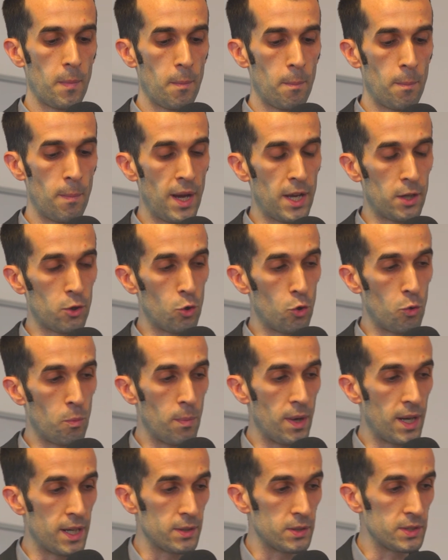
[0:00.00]
Marco
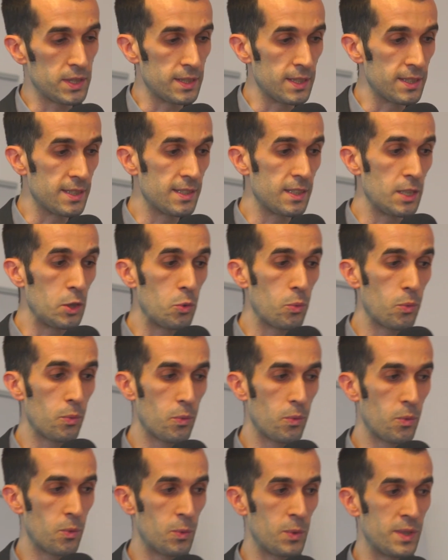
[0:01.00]
Lombardo that is still
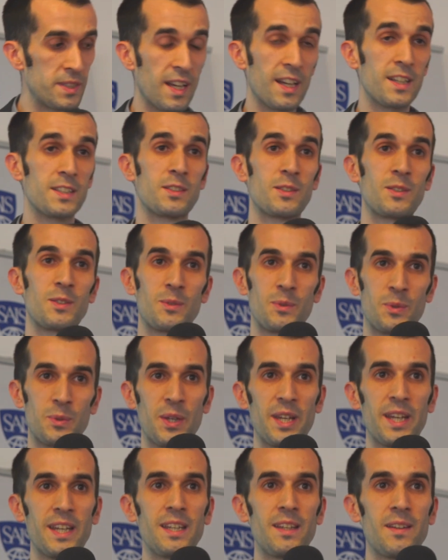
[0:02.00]
with us
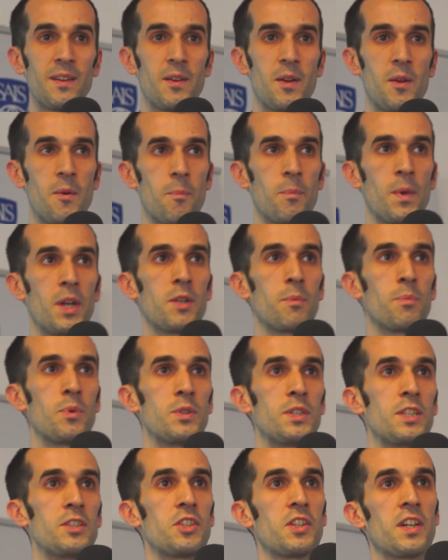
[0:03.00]
today. Many
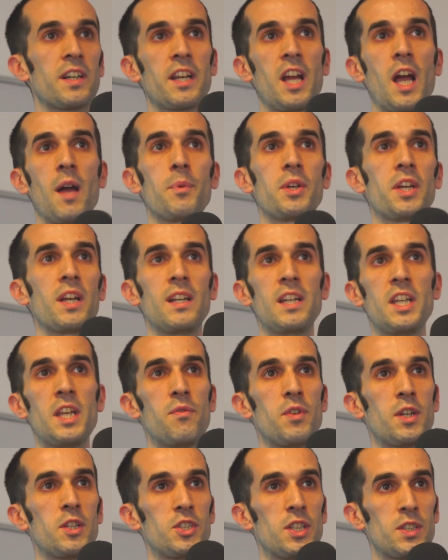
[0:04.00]
politicians are coming and
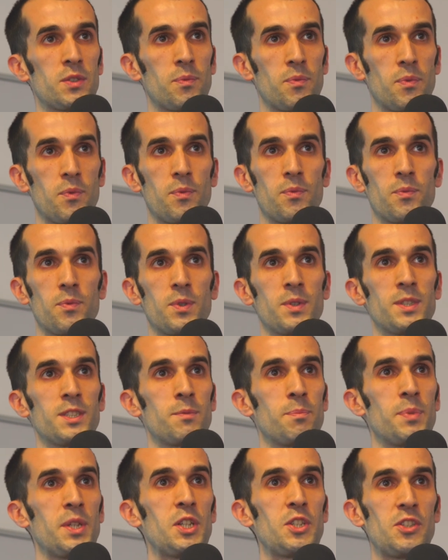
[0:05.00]
leaving just for
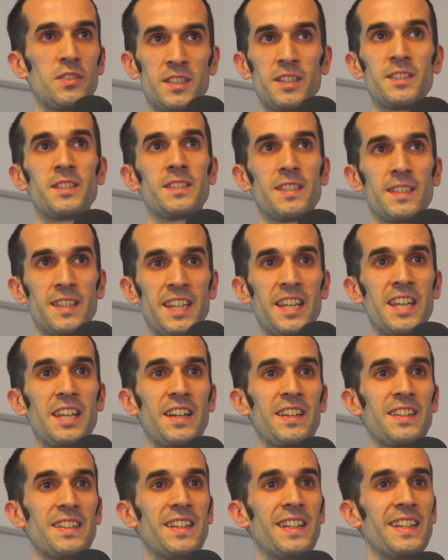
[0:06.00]
speech. This
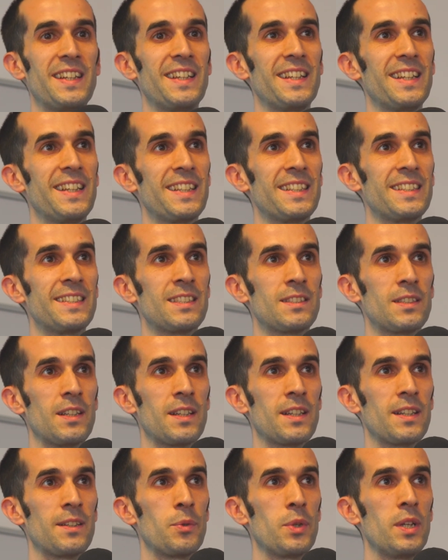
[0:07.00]
here is
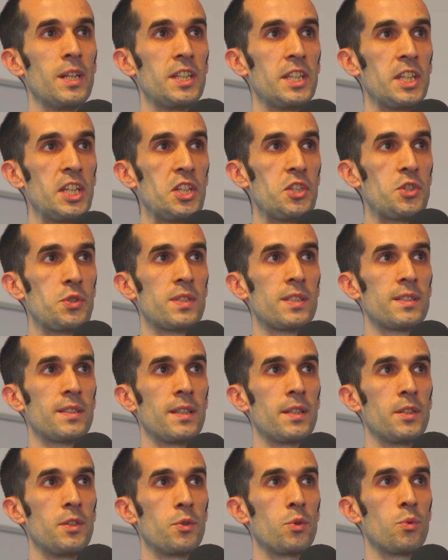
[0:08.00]
really
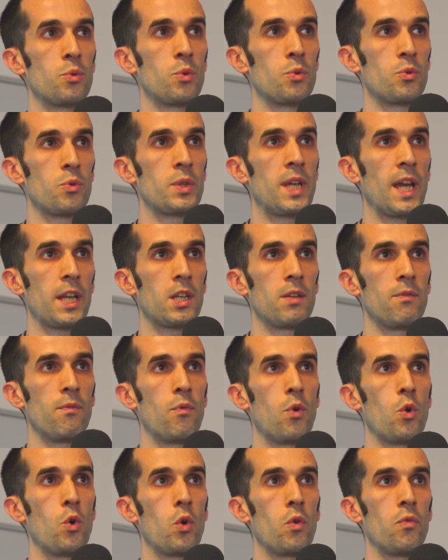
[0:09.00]
interested to get
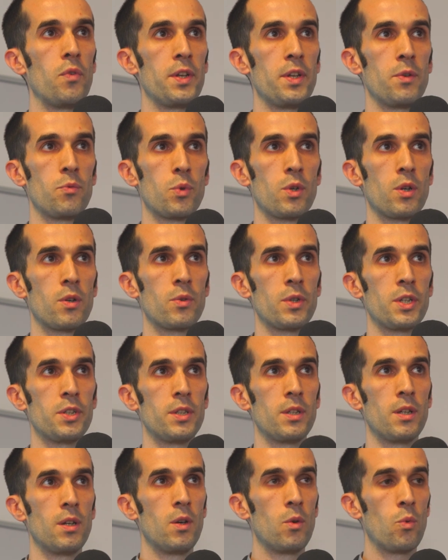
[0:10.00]
involved, and we are
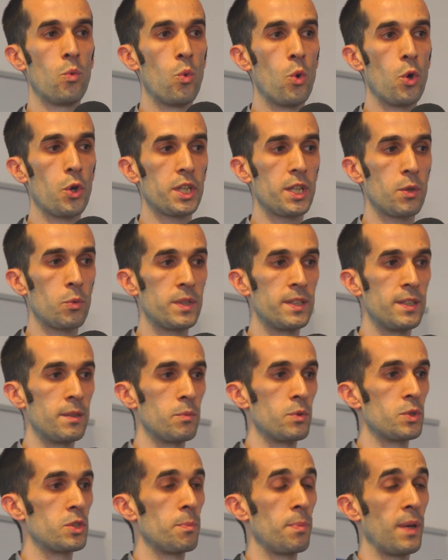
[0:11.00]
already working with the
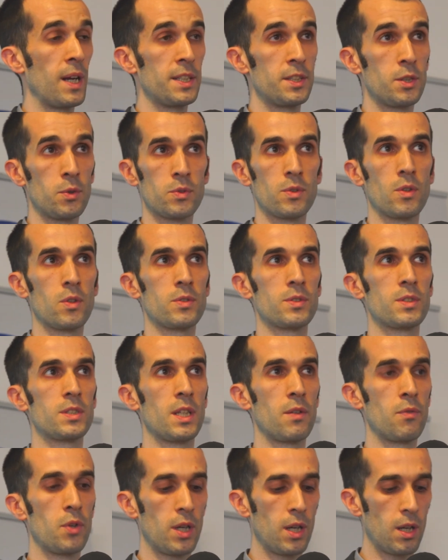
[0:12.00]
municipality on
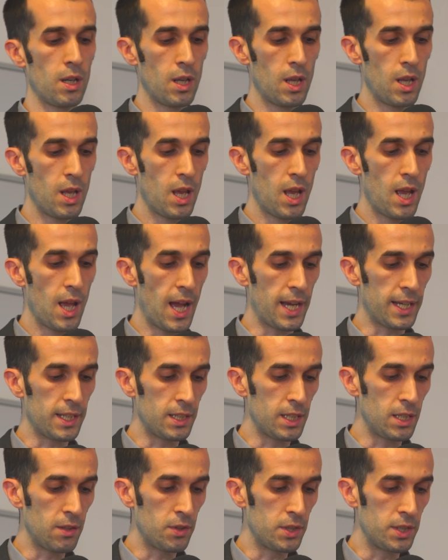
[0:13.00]
several
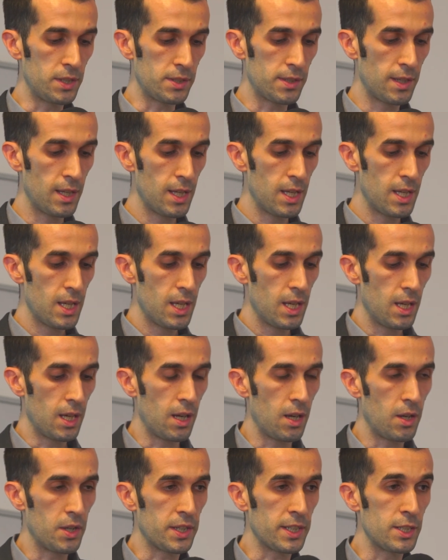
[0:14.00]
activities.
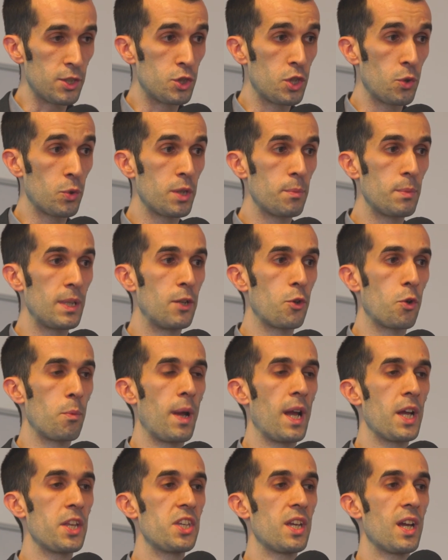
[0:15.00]
Regione
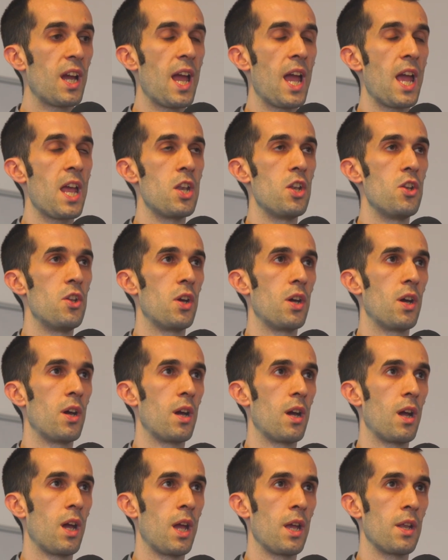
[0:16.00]
Emilia-Romagna and
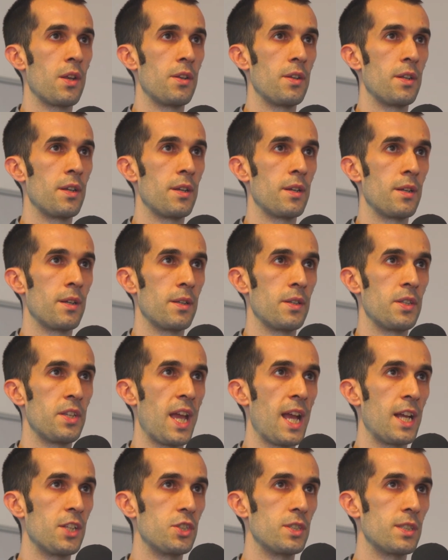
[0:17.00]
the
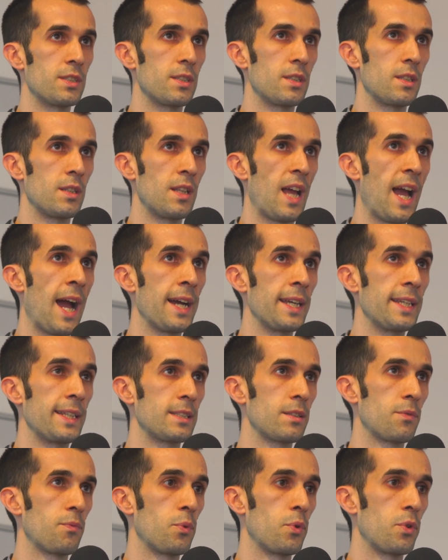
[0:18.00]
agency, the
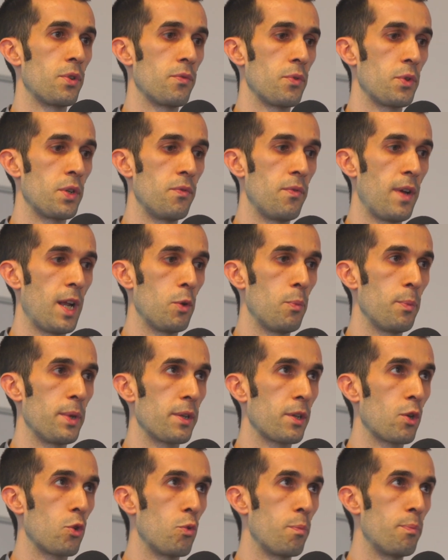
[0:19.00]
AIX, for
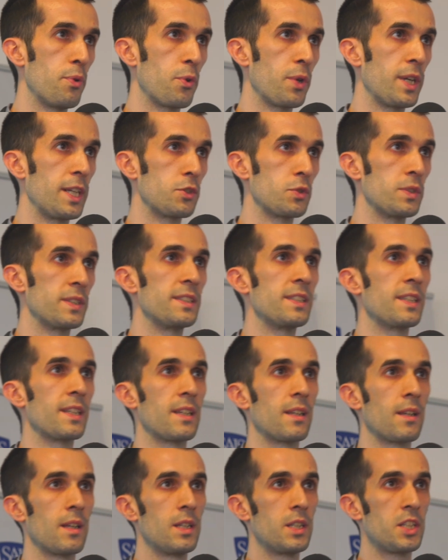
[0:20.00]
development cooperation is a
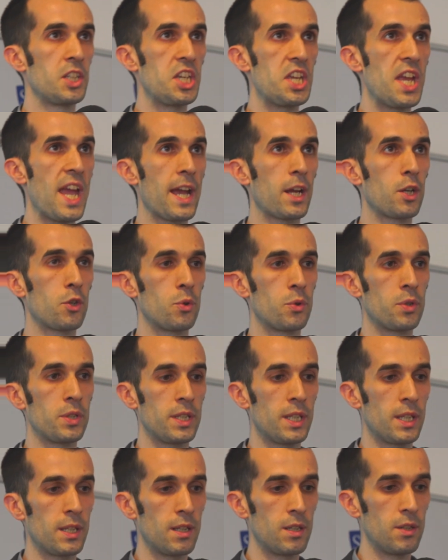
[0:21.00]
key actor
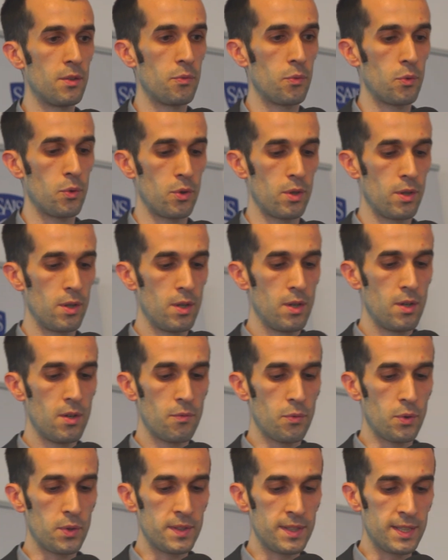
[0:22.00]
in Italy for
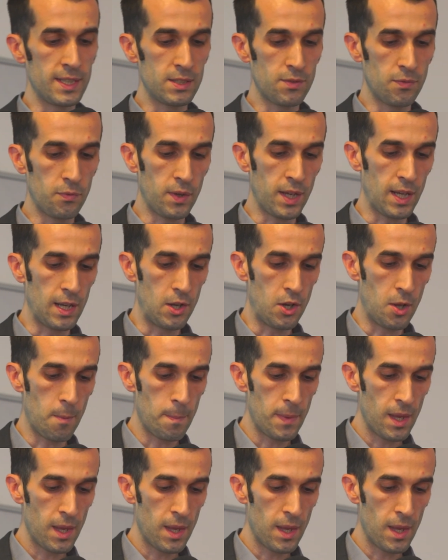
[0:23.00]
this field.